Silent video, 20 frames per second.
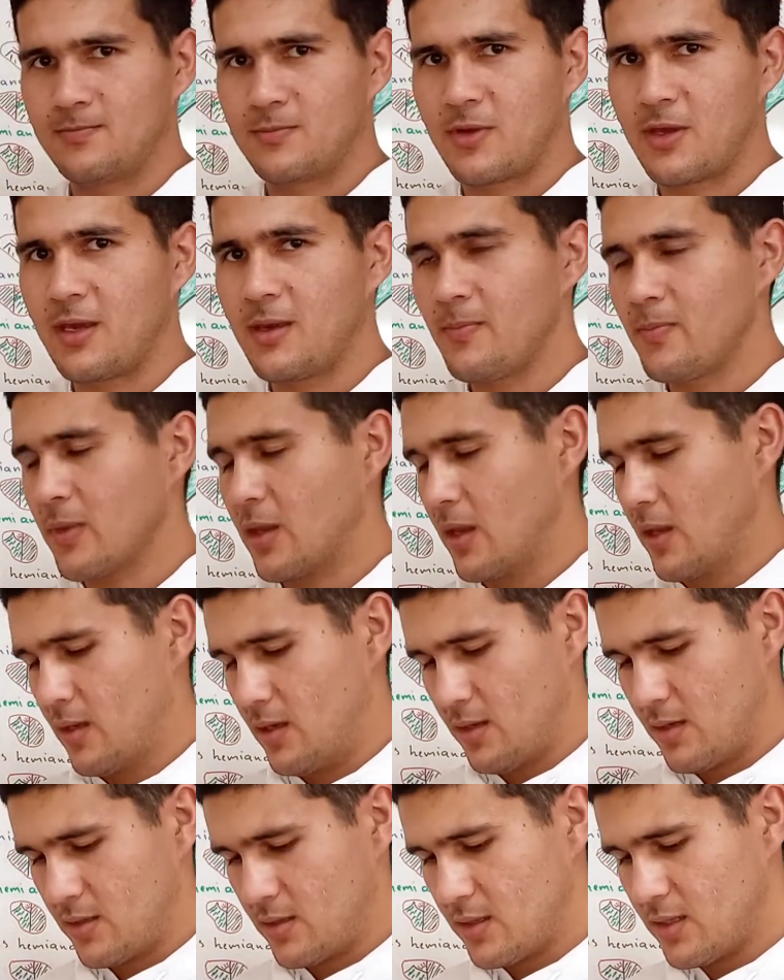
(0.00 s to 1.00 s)
Okay,
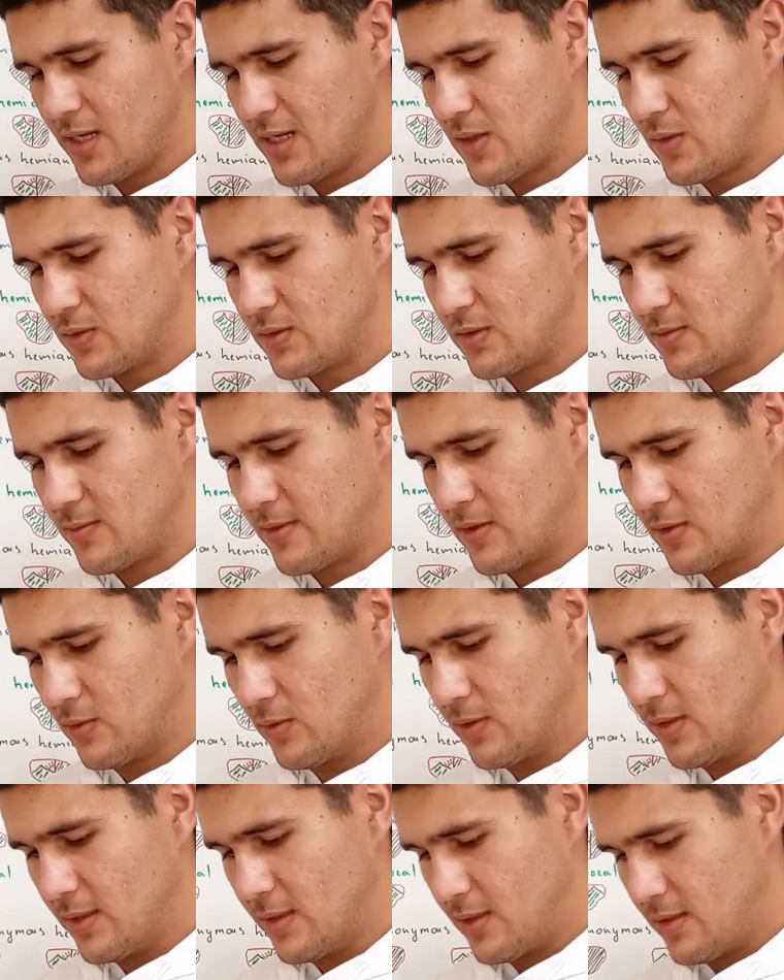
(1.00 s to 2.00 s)
you know the
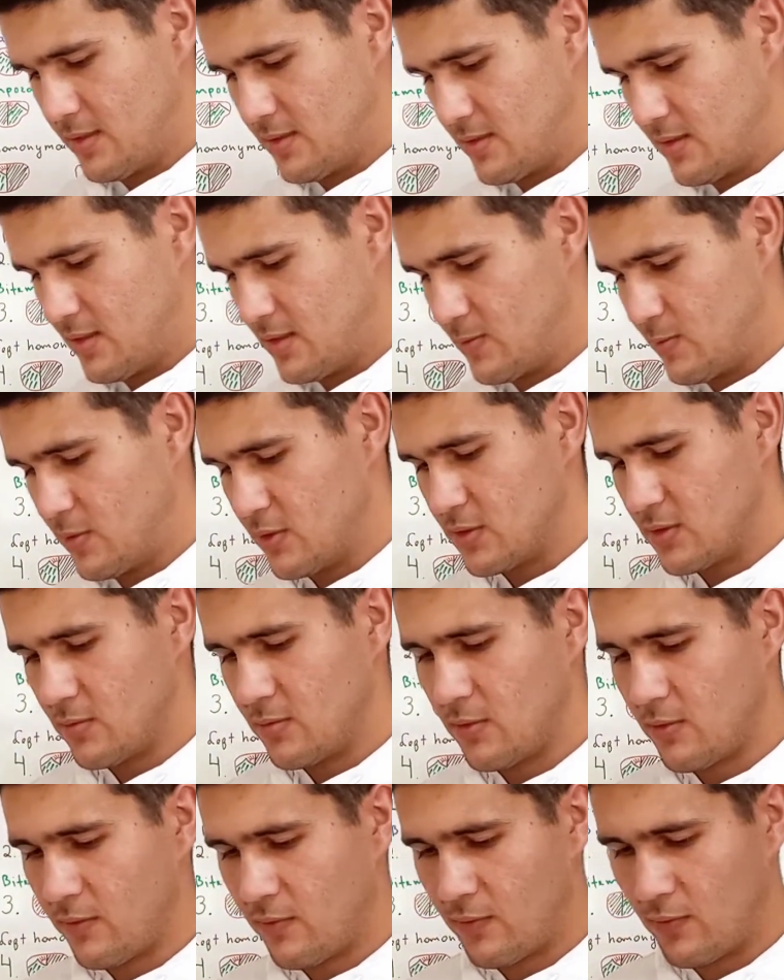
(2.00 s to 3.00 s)
macula is
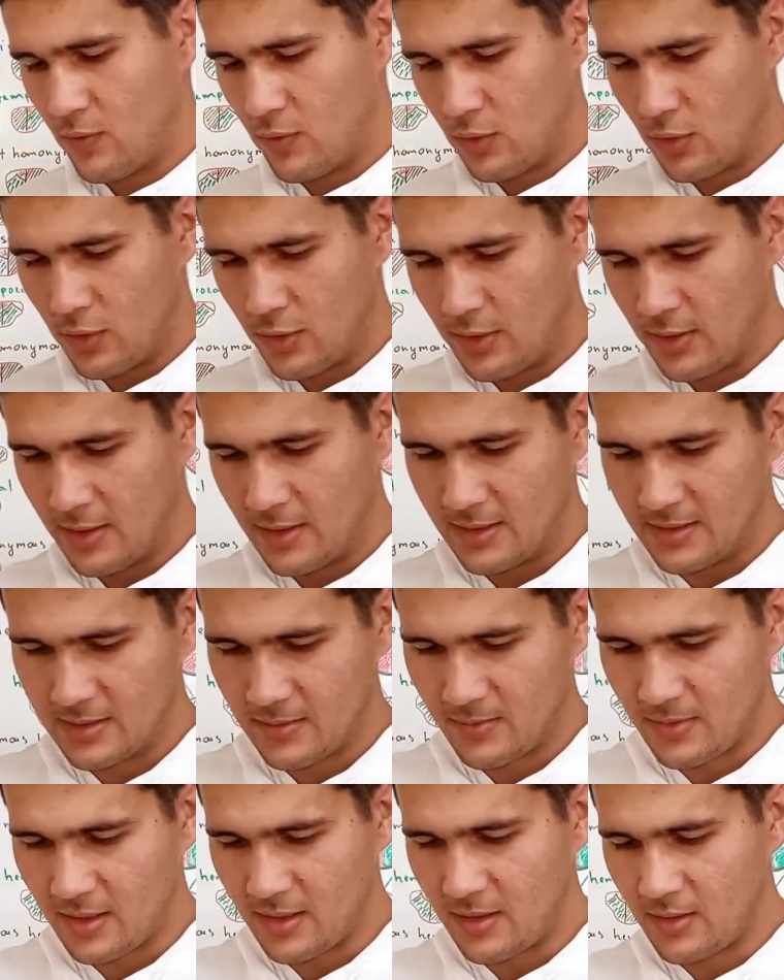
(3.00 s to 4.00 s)
responsible for
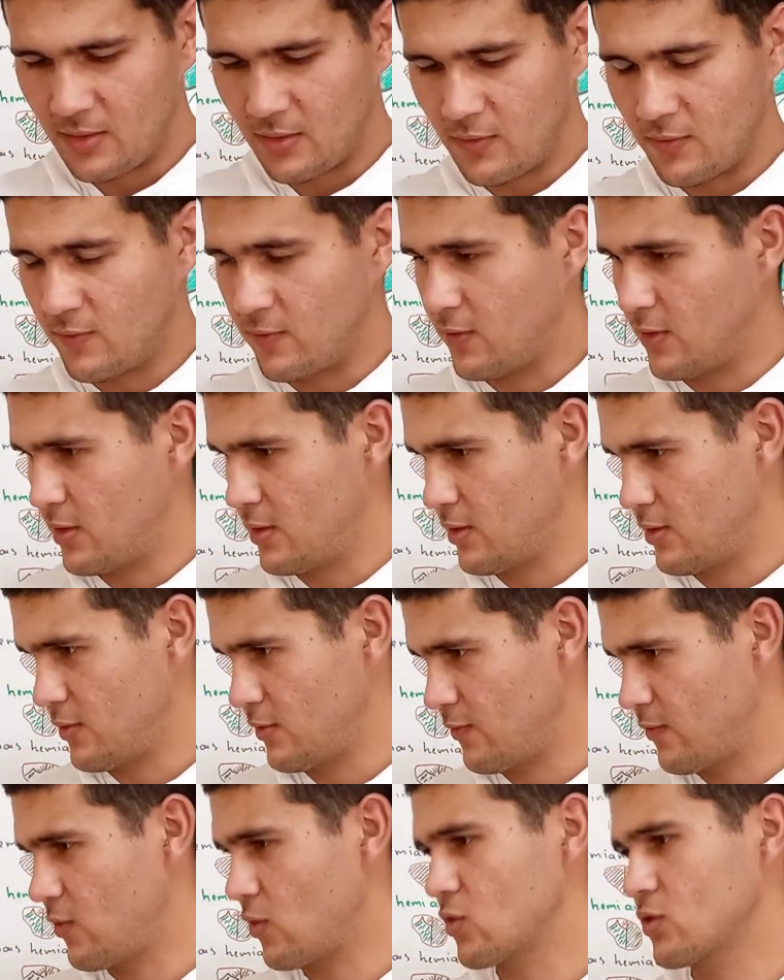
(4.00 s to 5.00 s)
some kind of
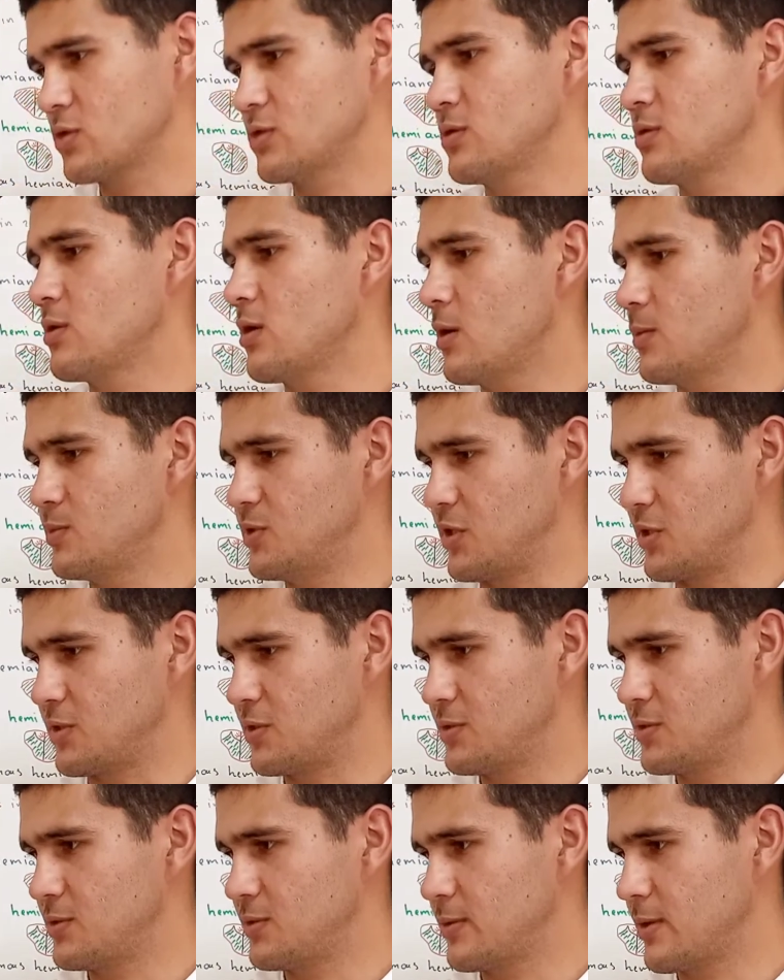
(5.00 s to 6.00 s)
focused
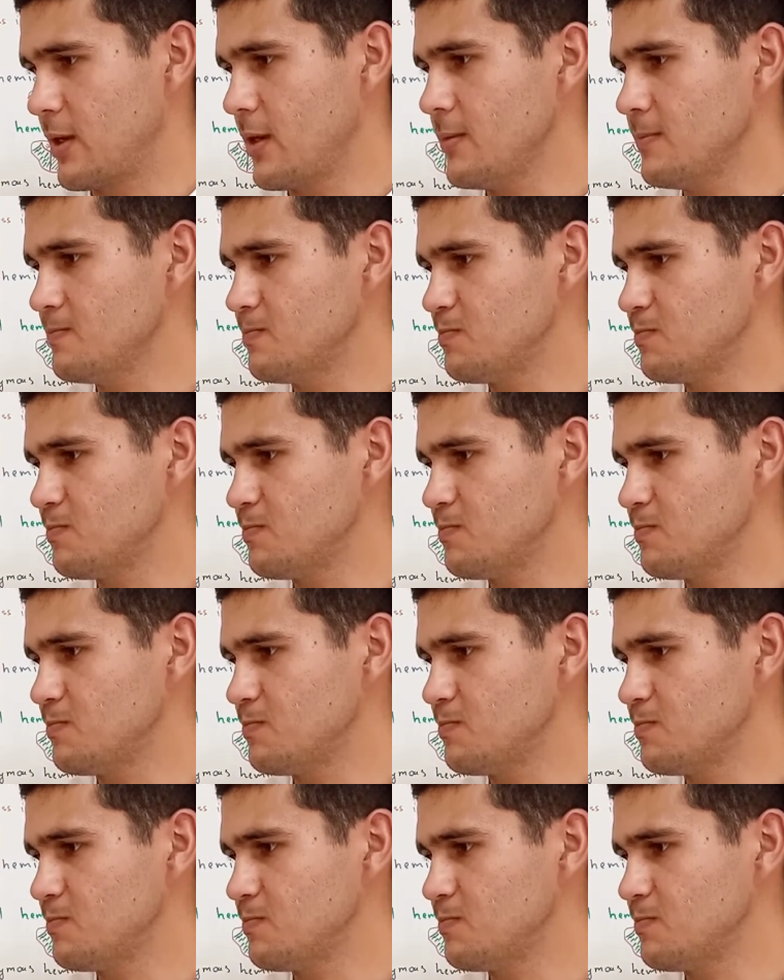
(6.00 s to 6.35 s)
objects. Okay,